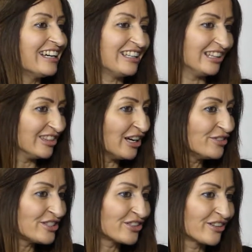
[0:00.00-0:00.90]
A love
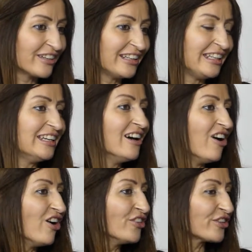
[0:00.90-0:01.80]
story,
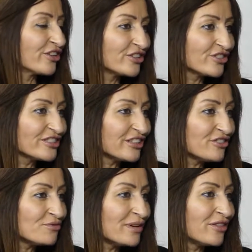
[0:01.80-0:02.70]
all the hurdles that
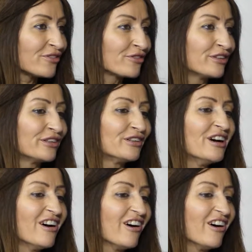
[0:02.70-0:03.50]
you've been through,